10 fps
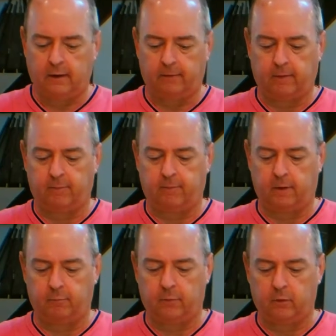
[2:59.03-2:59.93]
and they fit
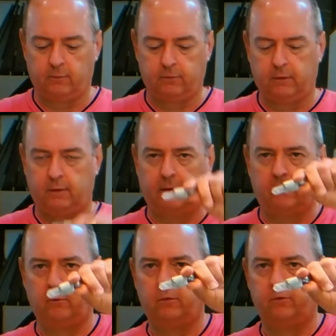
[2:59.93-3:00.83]
in beautifully, and they
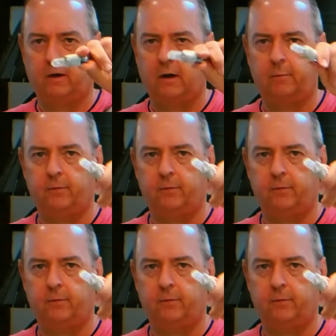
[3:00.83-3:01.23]
do the job,